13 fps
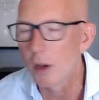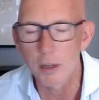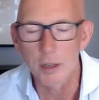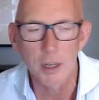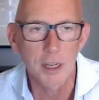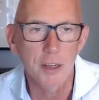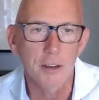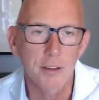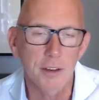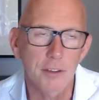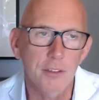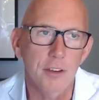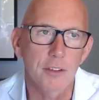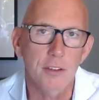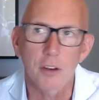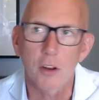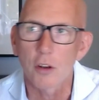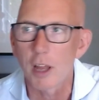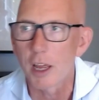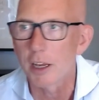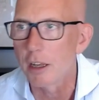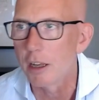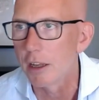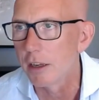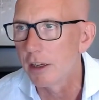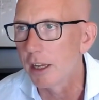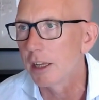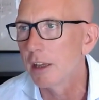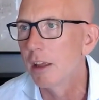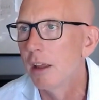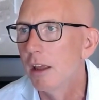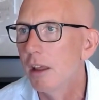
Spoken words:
world leader distance and online learning,